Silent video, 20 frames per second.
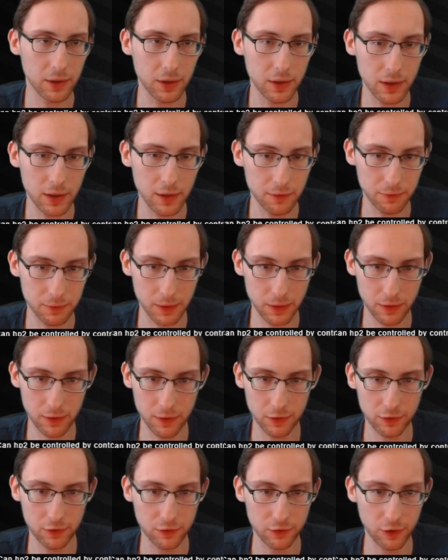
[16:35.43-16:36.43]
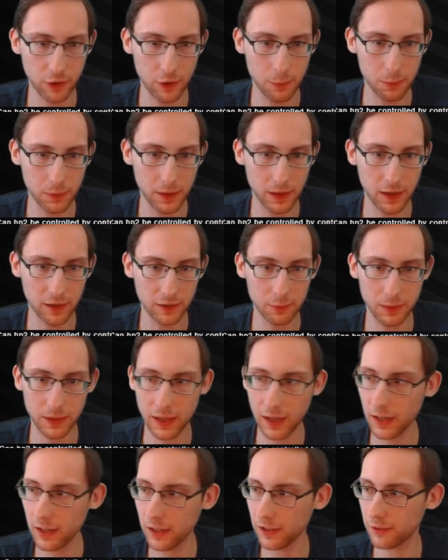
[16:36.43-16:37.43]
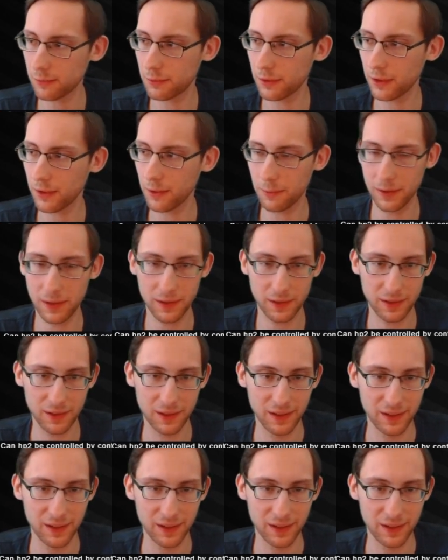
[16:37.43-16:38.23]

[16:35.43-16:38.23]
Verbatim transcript: off with your stupid ass mechanics, Brother Bear.